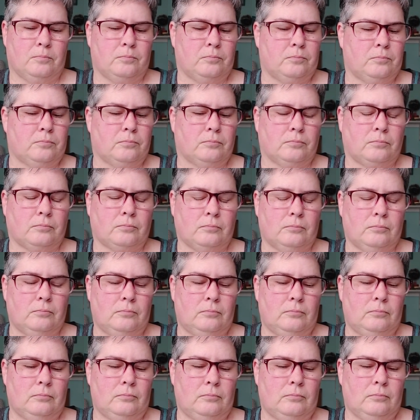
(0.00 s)

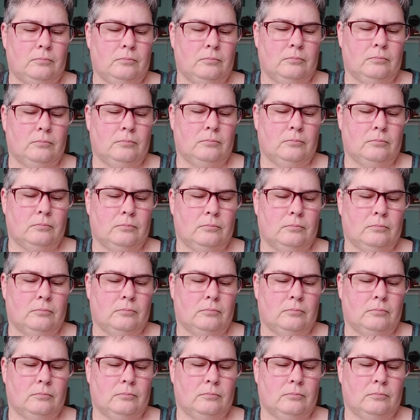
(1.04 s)
[no speech]